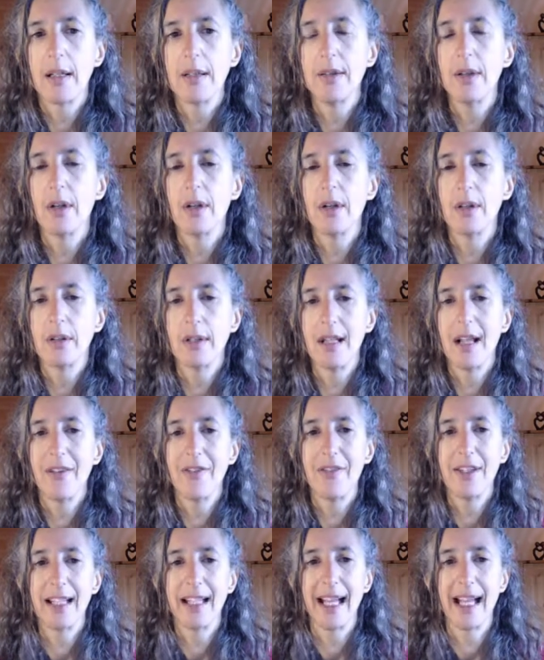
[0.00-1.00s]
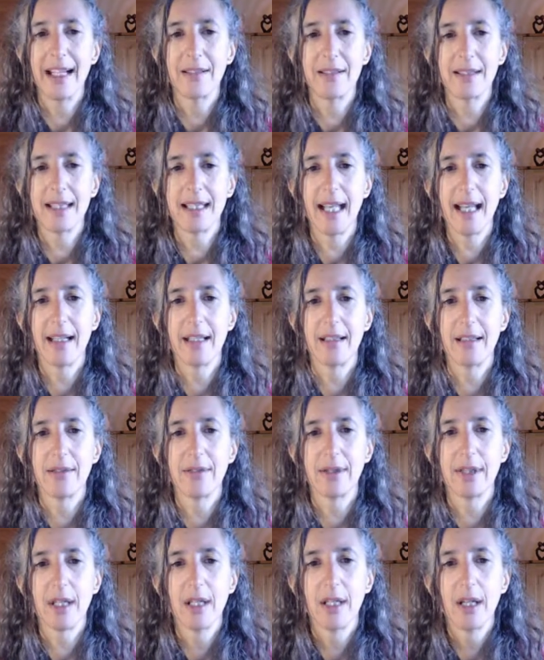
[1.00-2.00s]
not loving
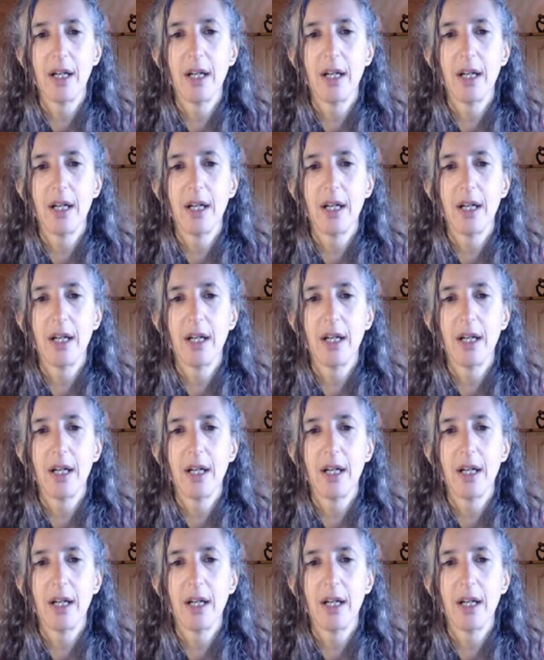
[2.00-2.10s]
ourselves,